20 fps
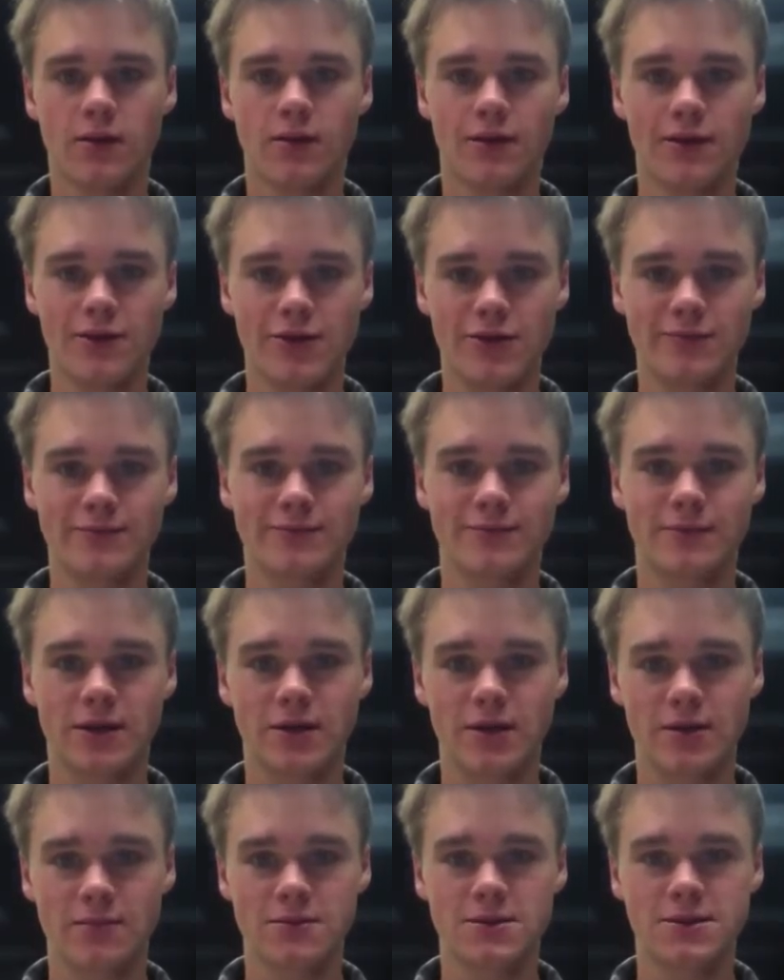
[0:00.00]
Hello, my
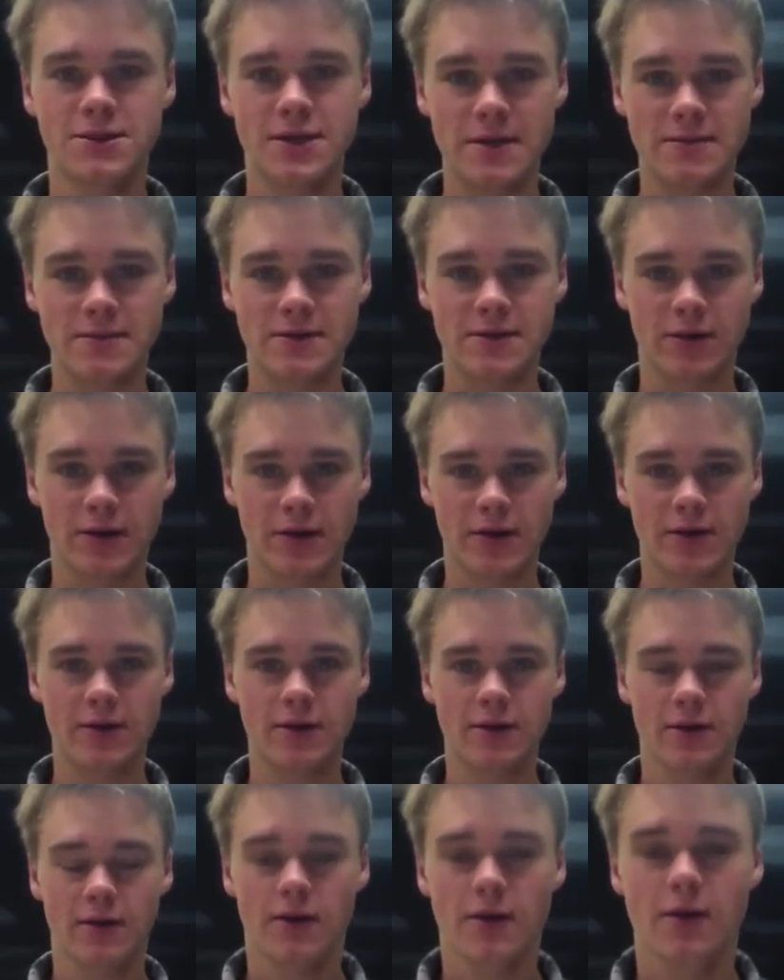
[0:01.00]
name is James Craig.
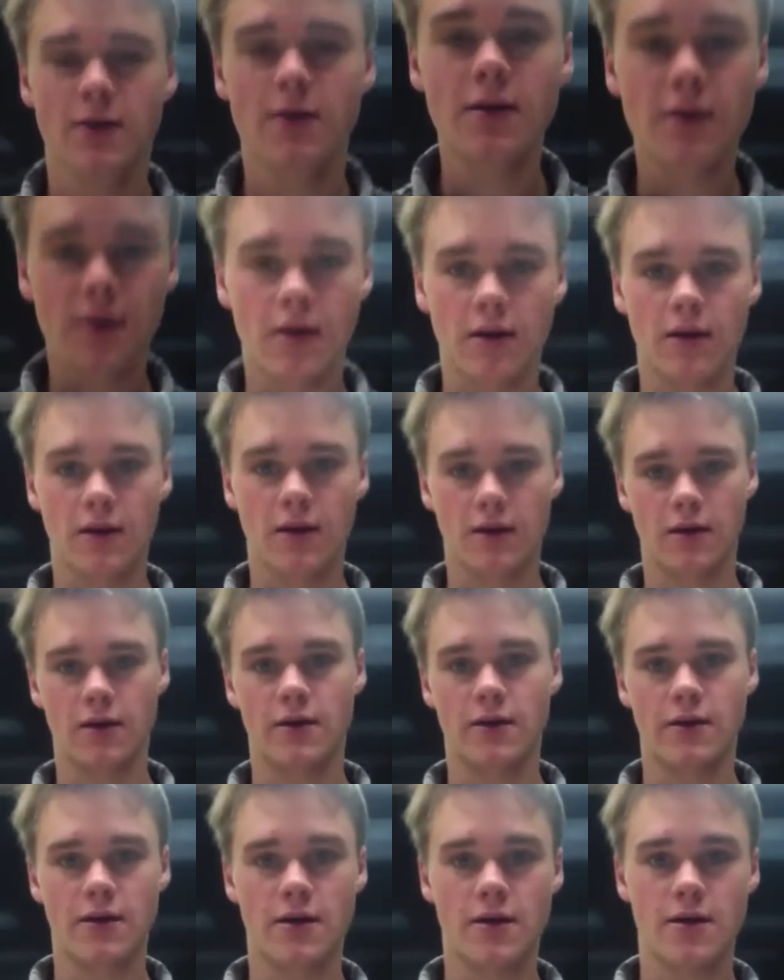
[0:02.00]

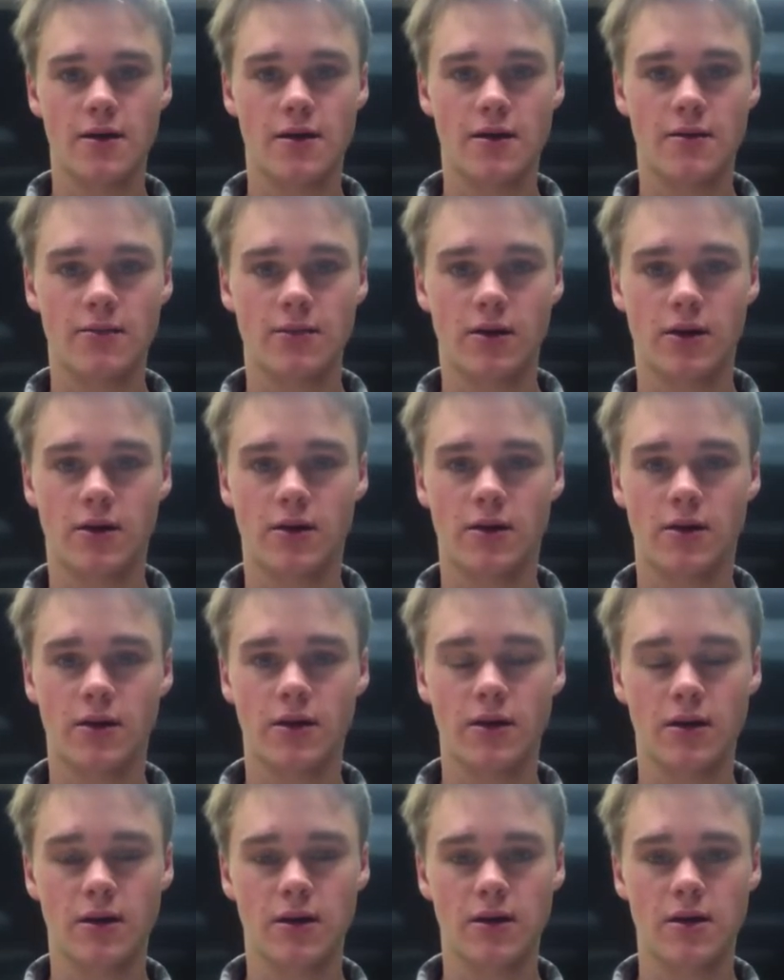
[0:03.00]
I am
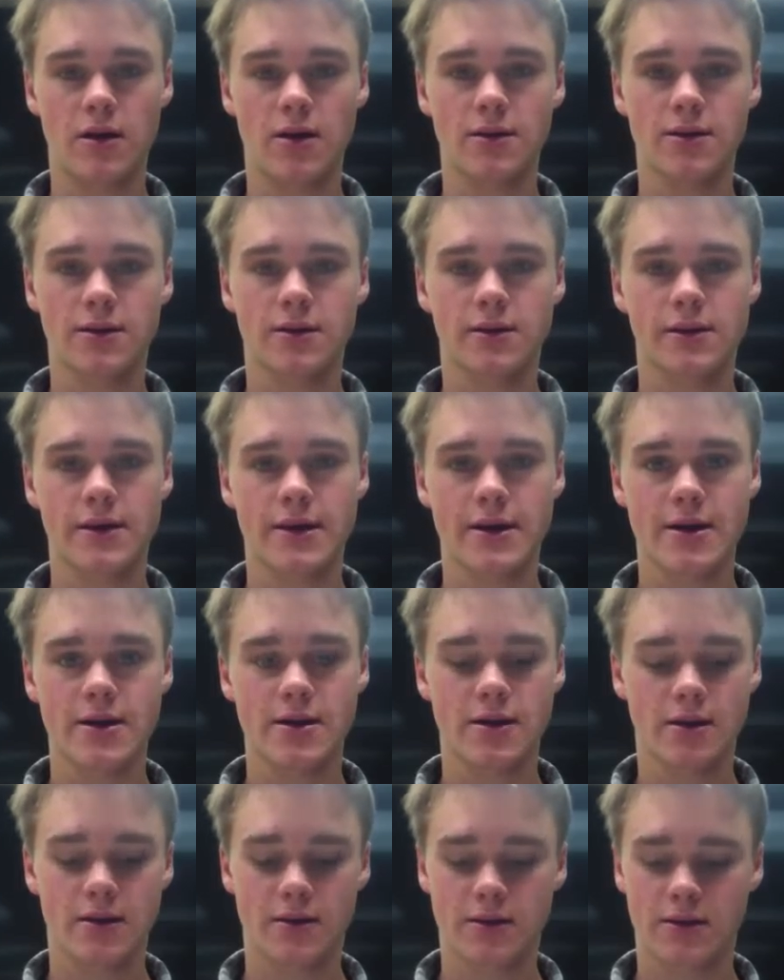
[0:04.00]

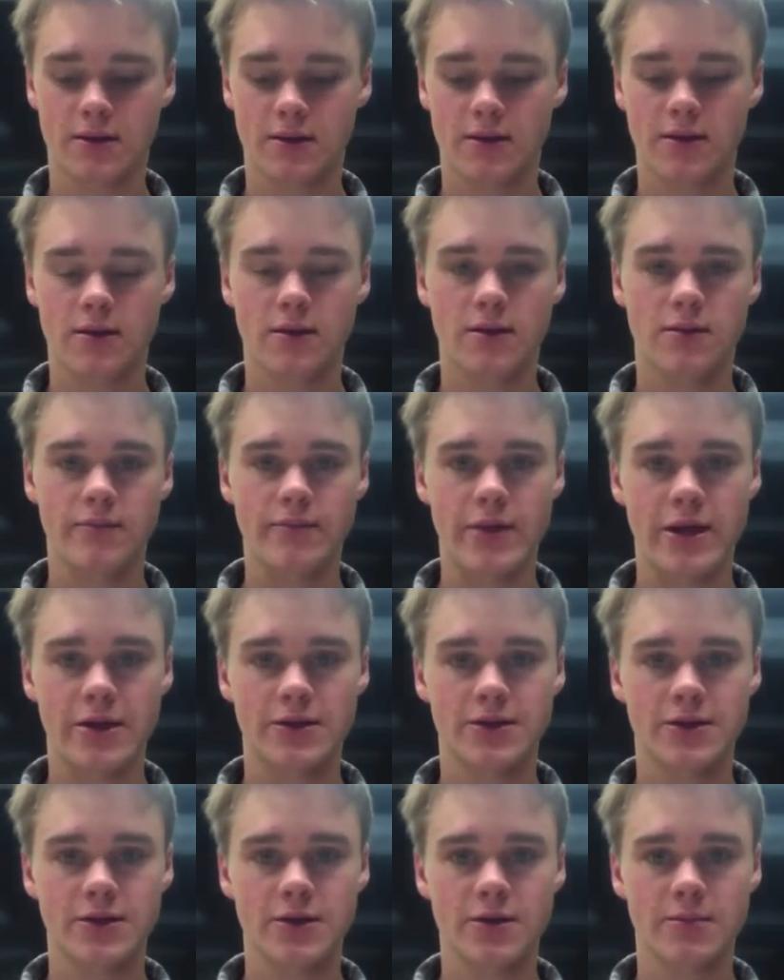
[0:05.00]
undeclared
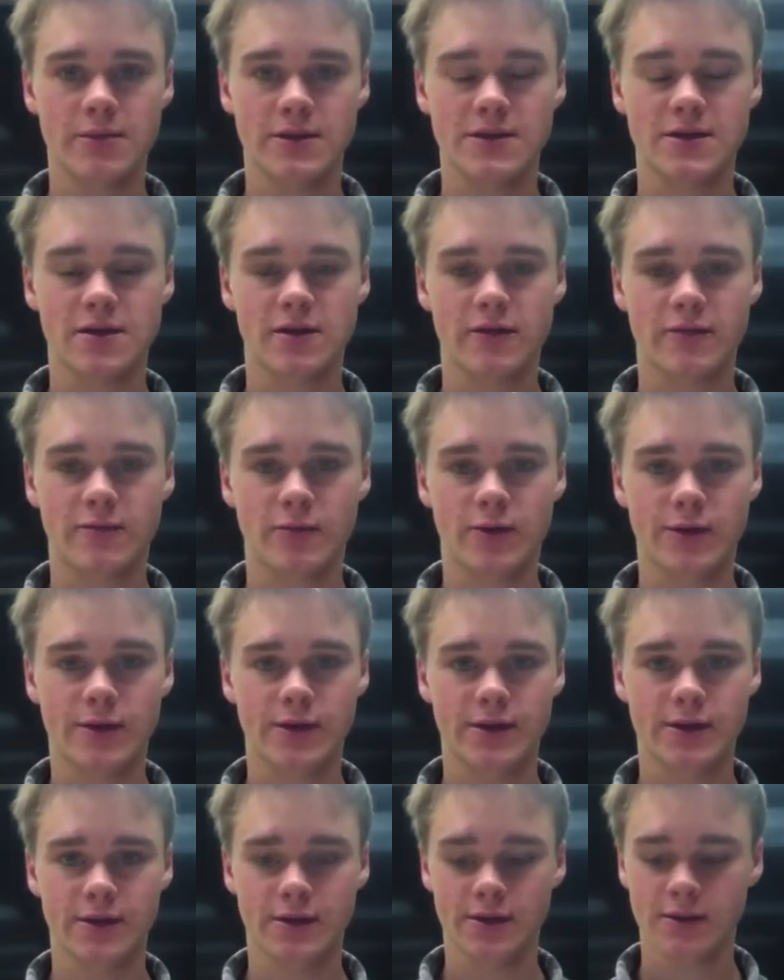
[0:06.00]
major. I'm a sophomore,
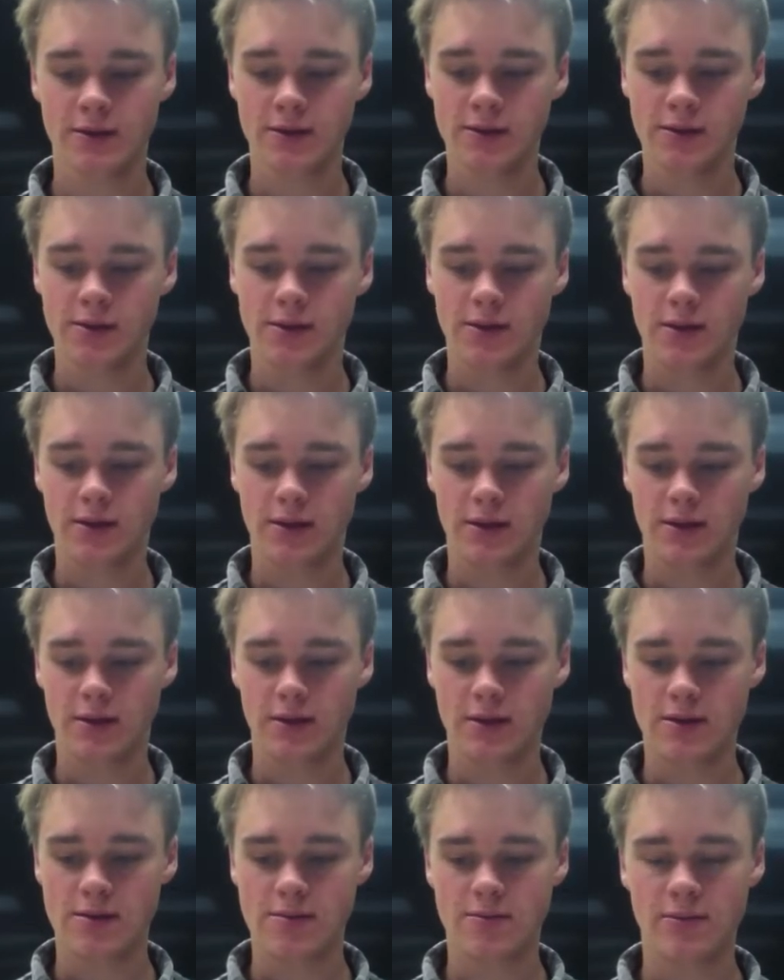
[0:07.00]
and
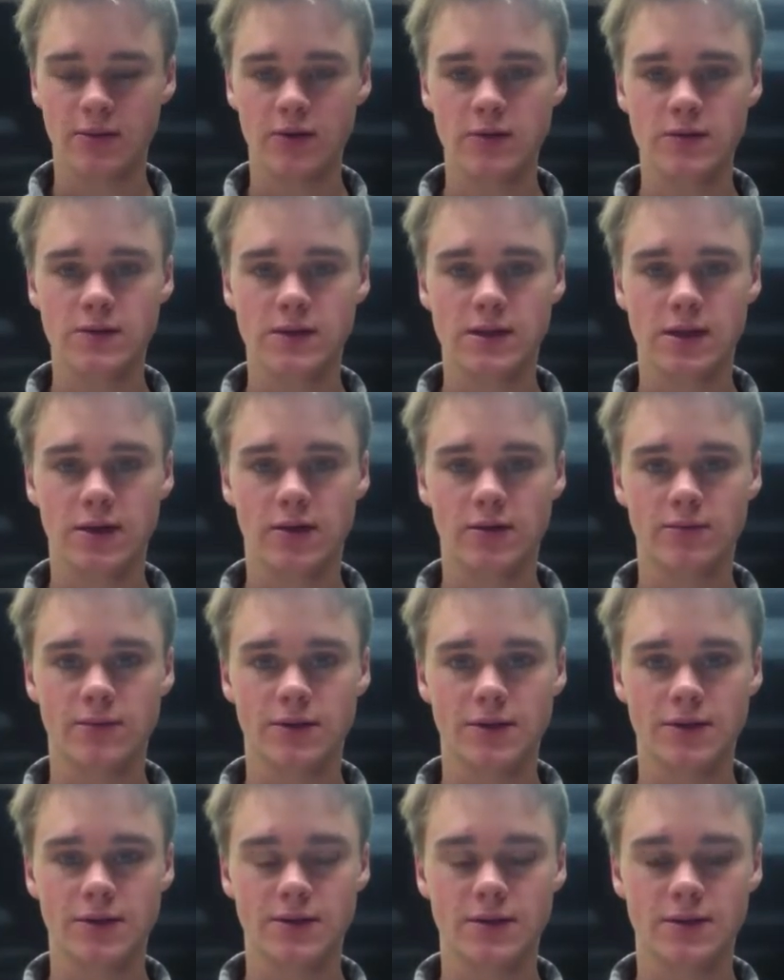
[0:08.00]
I am Lutz
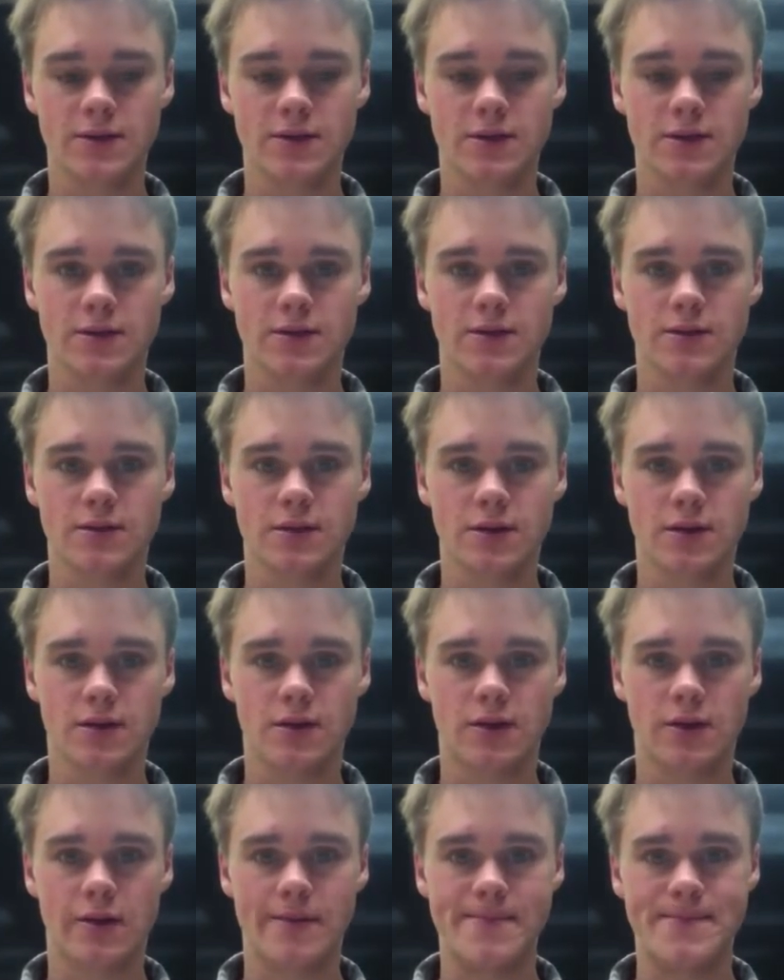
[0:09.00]
Kelber's
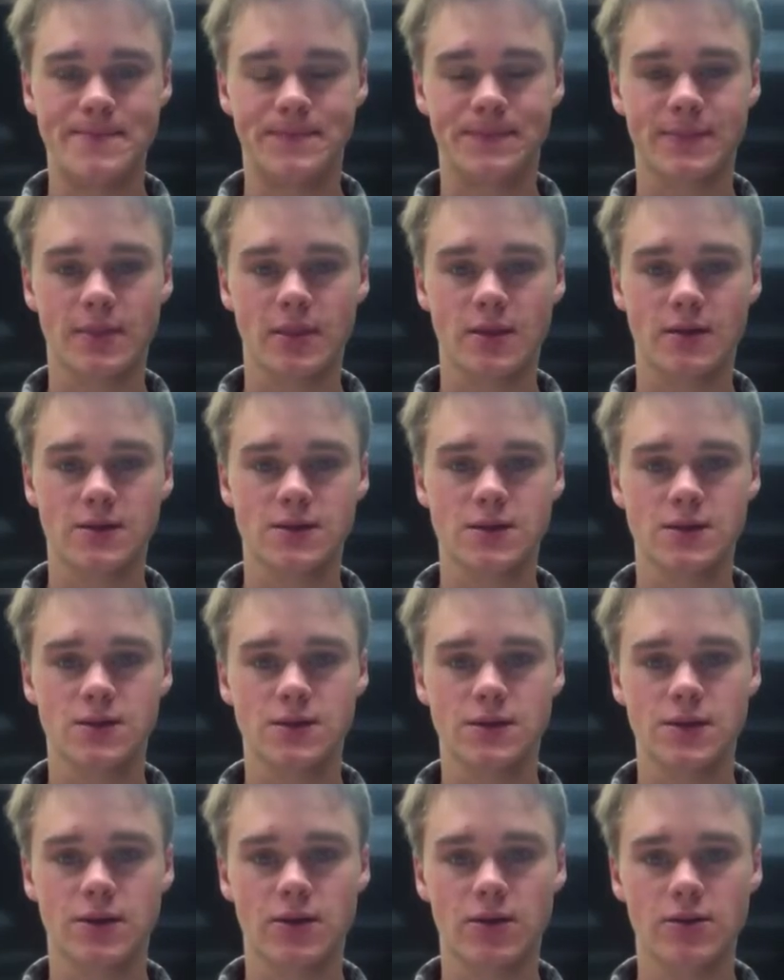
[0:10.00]
um,
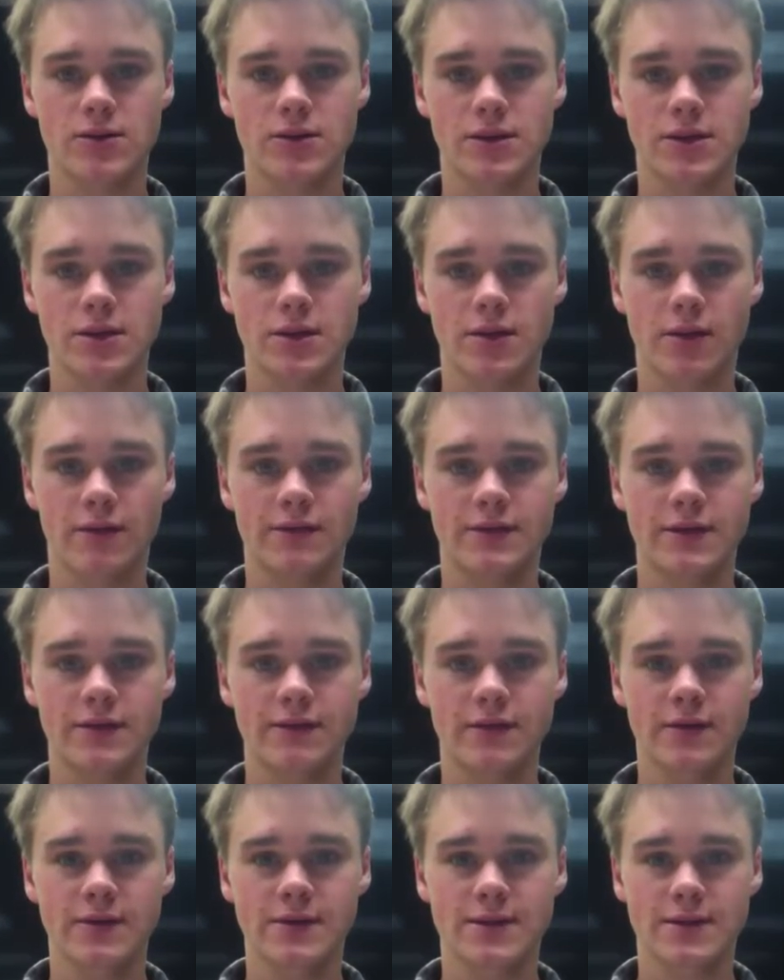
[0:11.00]
Sociology of
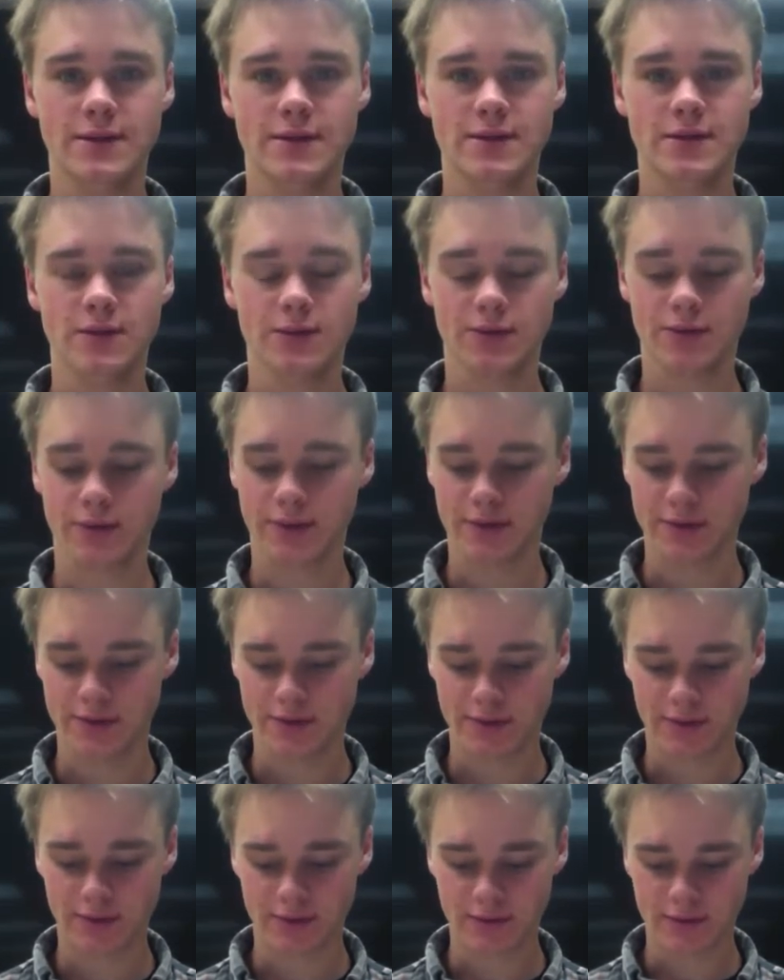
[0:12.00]
Deviance and Social
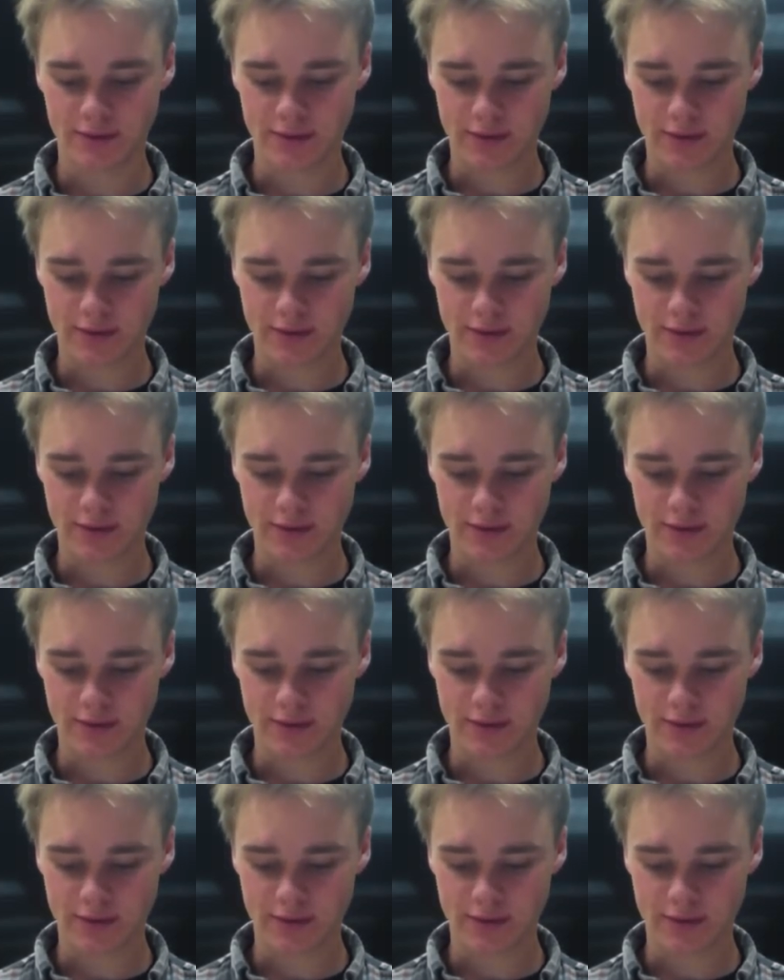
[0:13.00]
Control.